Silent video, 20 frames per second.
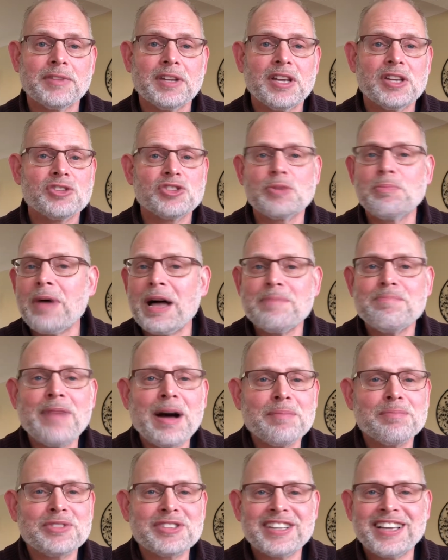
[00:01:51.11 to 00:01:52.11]
So my
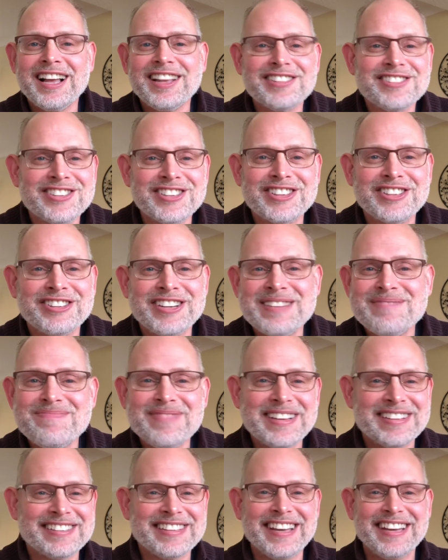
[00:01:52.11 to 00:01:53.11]
mum's custard cream
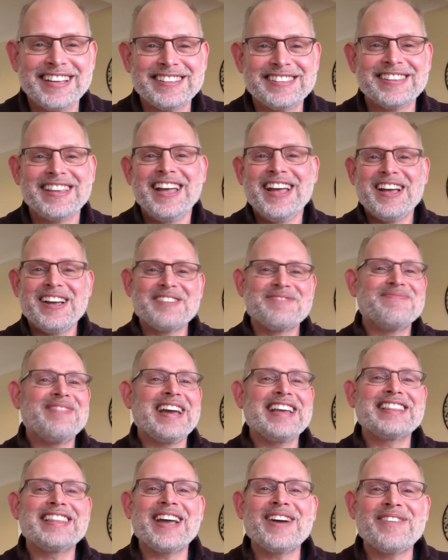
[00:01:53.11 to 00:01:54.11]
biscuits have
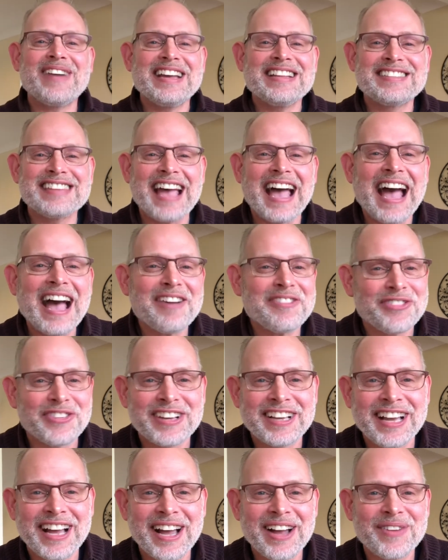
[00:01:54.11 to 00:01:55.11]
made their way to
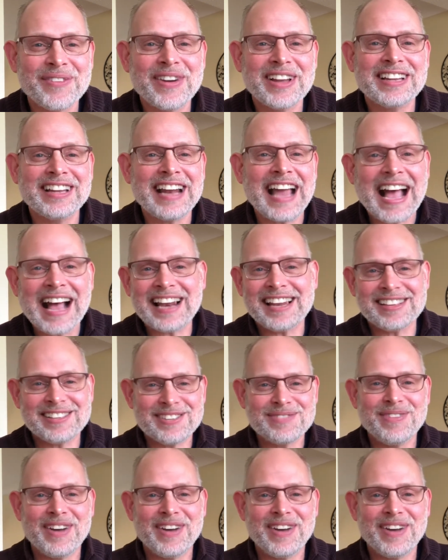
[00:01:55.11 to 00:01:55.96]
Africa when Alice,